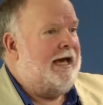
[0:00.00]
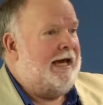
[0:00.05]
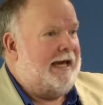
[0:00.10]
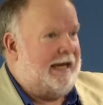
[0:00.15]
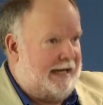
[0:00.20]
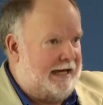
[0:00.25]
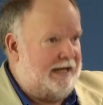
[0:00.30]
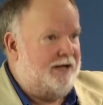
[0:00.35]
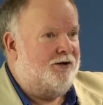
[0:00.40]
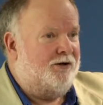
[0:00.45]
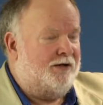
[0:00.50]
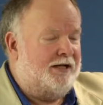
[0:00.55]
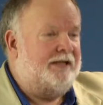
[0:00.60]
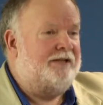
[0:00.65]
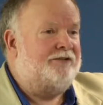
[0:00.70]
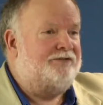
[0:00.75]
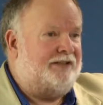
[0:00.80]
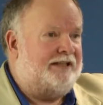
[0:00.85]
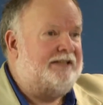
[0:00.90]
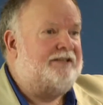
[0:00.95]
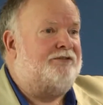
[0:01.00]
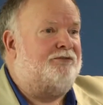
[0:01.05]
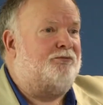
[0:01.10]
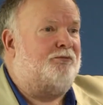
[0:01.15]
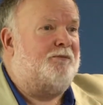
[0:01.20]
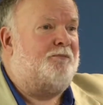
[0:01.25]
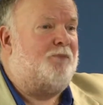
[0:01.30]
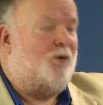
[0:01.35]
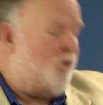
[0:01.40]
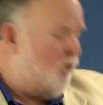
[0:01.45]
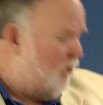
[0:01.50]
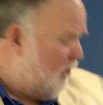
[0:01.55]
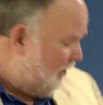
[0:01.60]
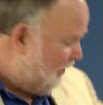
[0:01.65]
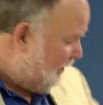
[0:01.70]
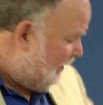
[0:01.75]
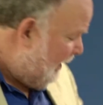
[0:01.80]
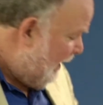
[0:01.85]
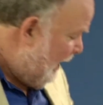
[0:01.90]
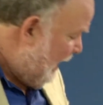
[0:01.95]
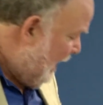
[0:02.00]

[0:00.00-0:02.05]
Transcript: Here is his report.